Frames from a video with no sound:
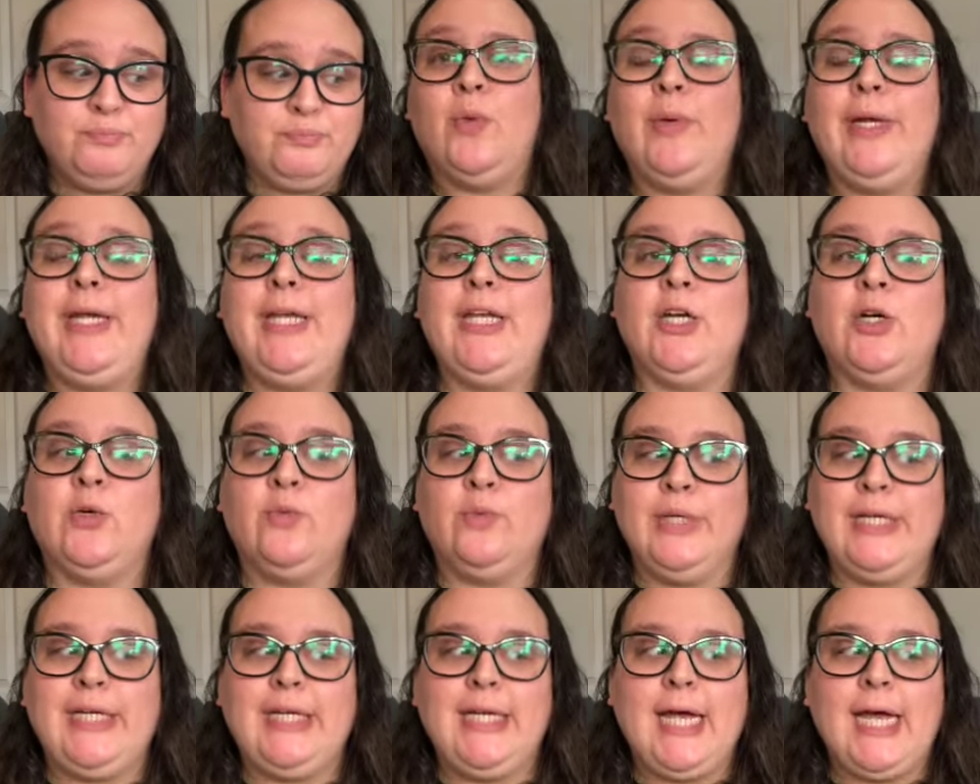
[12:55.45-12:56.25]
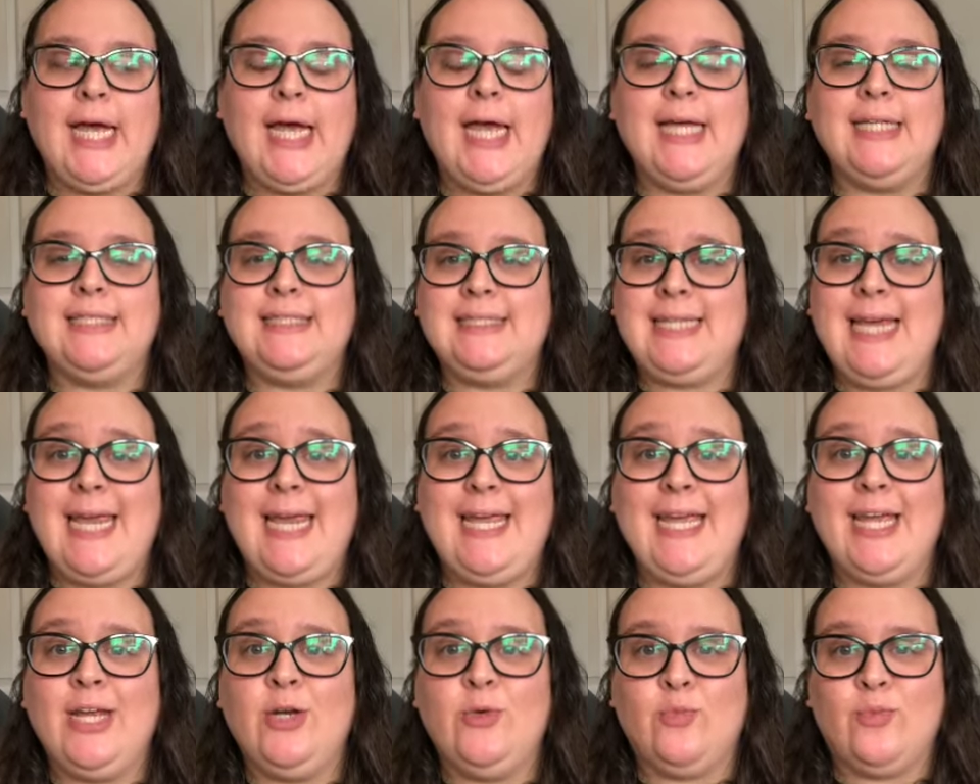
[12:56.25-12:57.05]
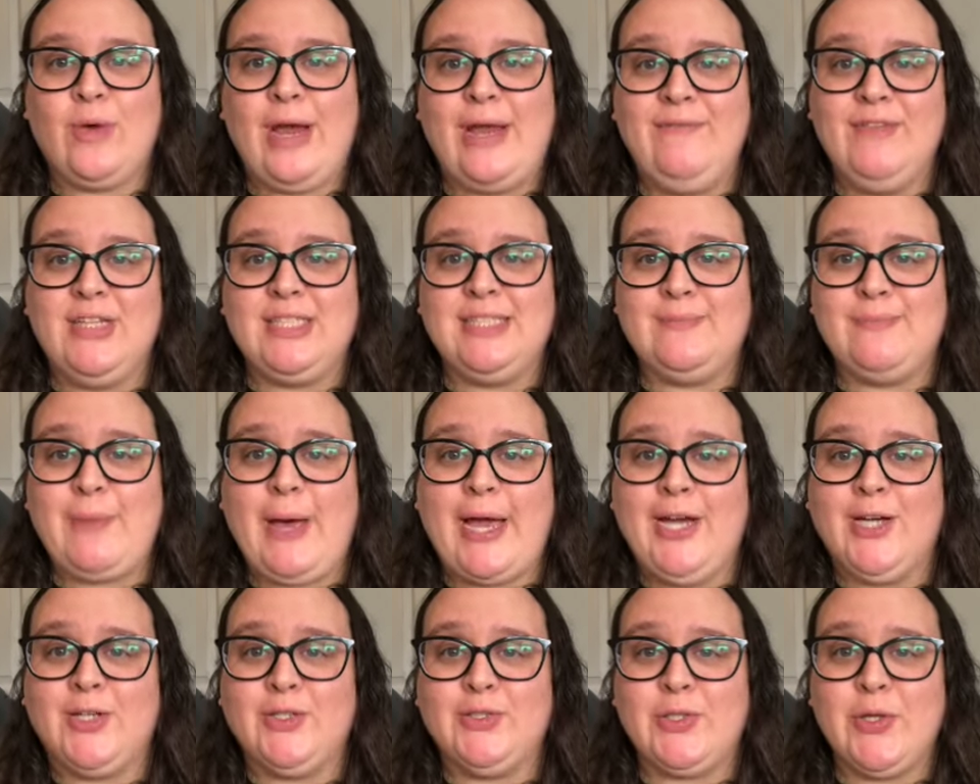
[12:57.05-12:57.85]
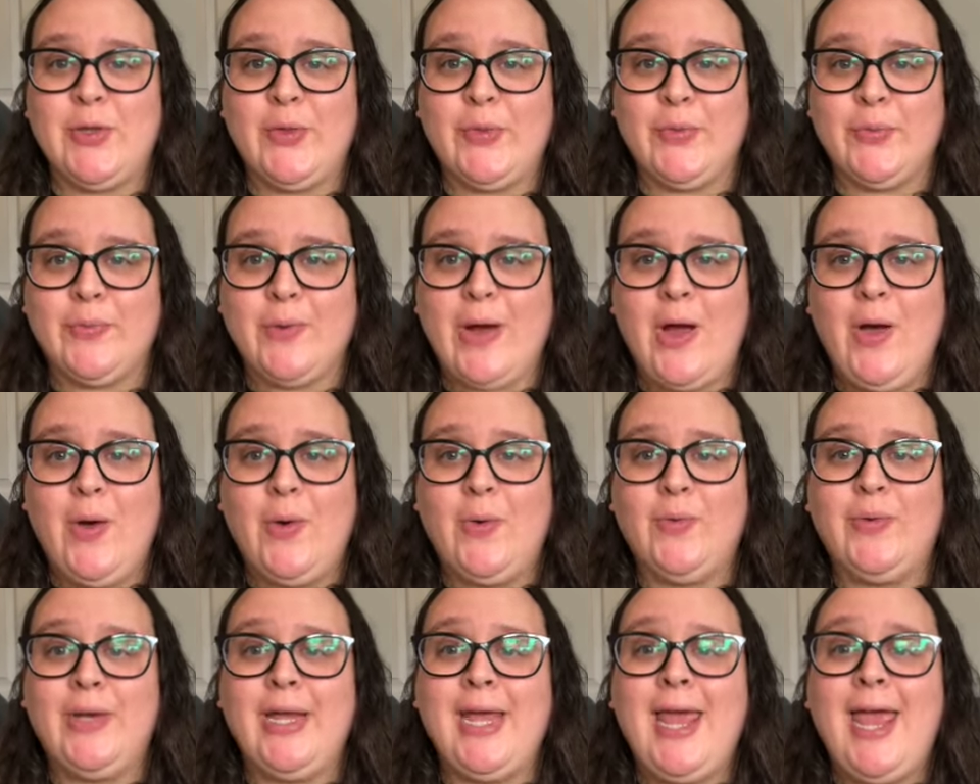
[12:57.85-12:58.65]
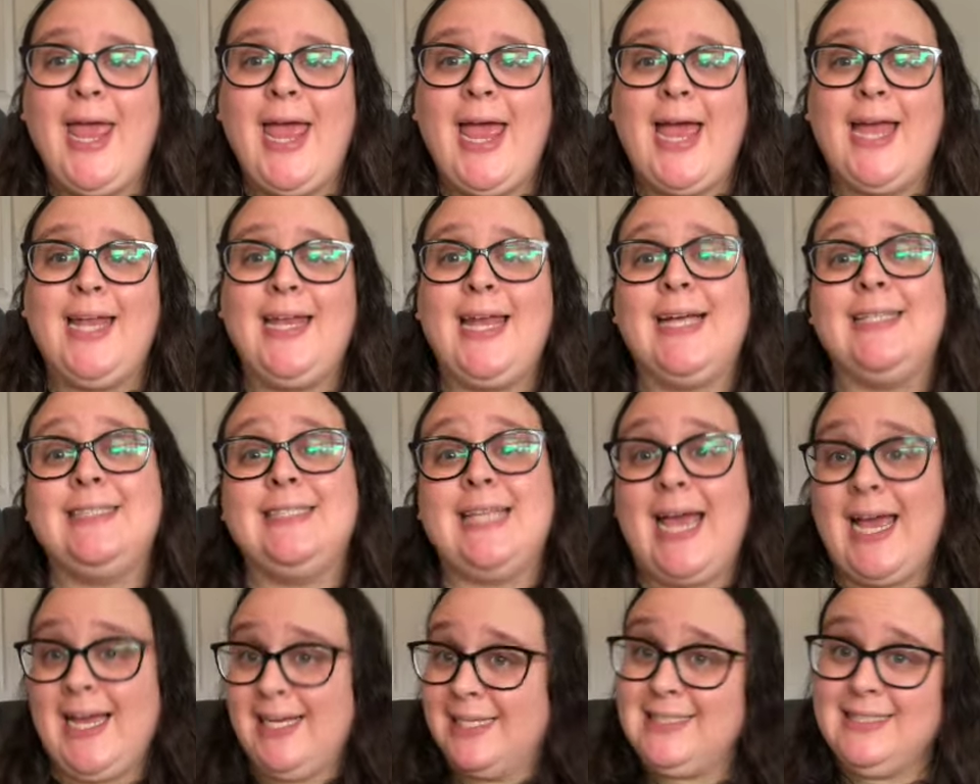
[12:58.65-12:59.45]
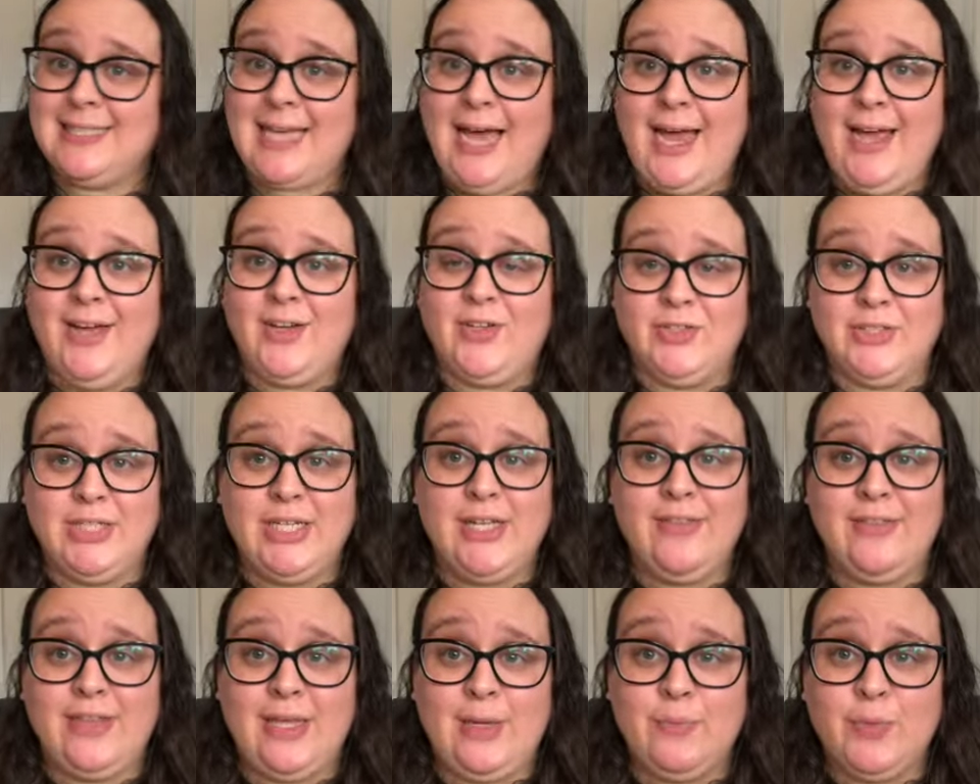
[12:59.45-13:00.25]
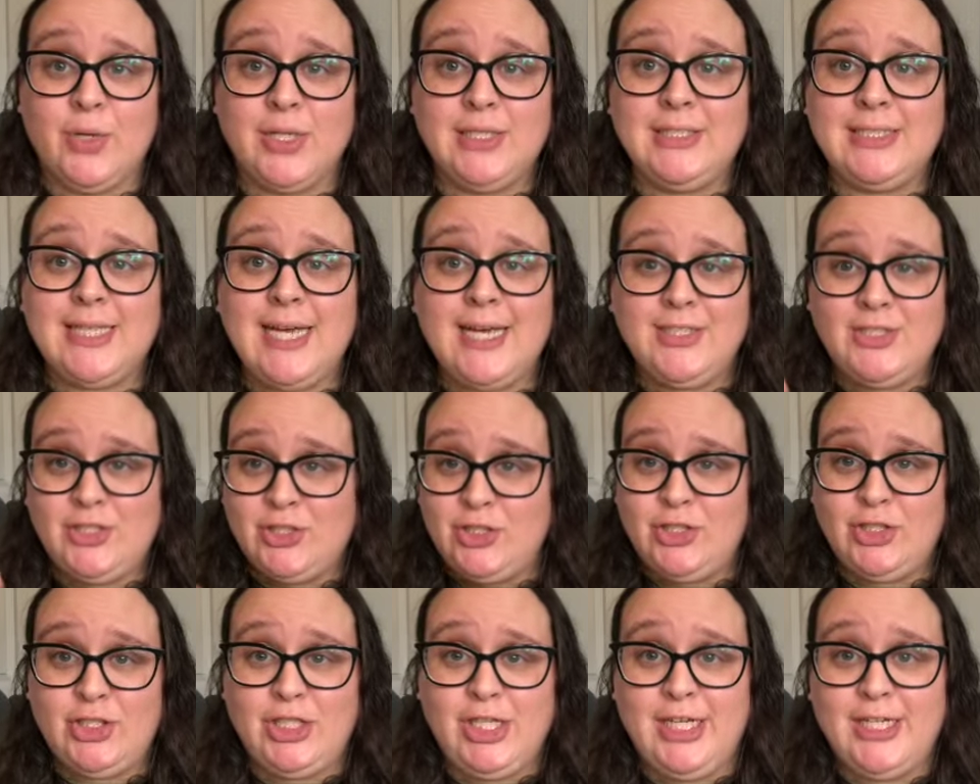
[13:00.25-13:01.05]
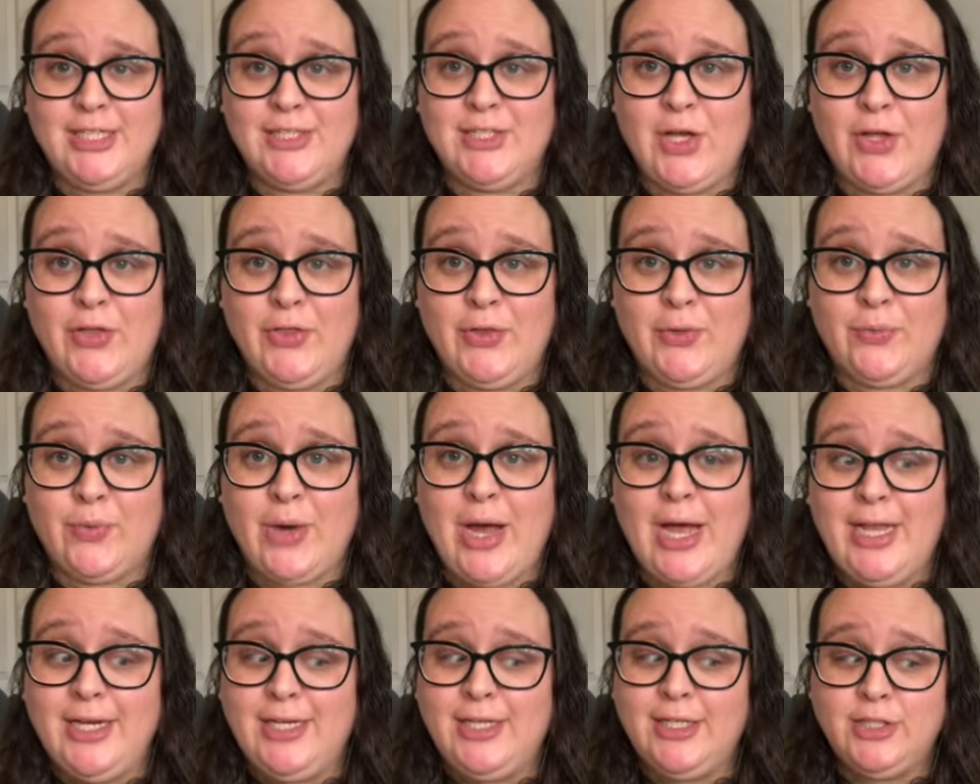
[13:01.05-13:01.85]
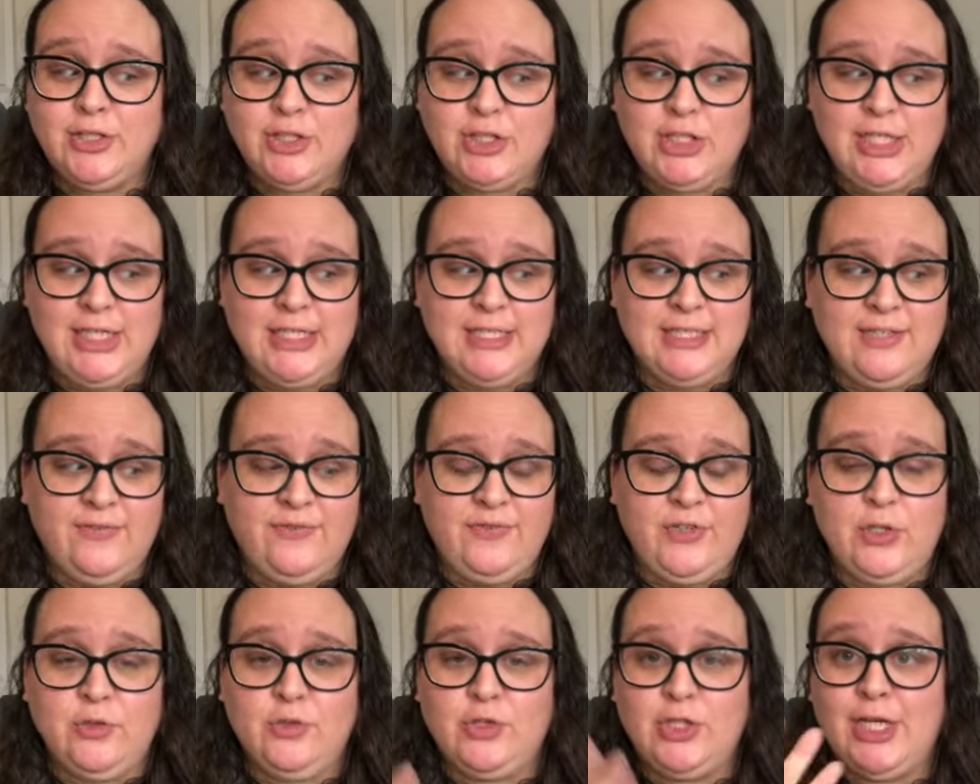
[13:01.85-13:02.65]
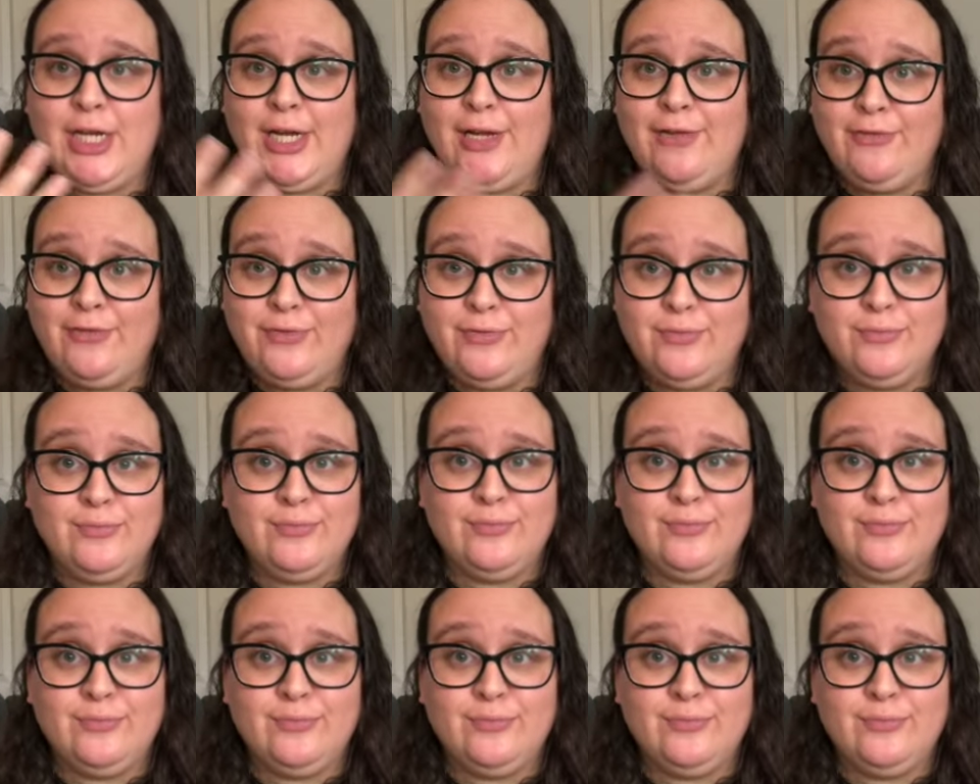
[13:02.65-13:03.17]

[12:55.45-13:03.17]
Queen Arena has taken Ravenspire's throne and has exiled the princess. She is on the run. She is a fugitive.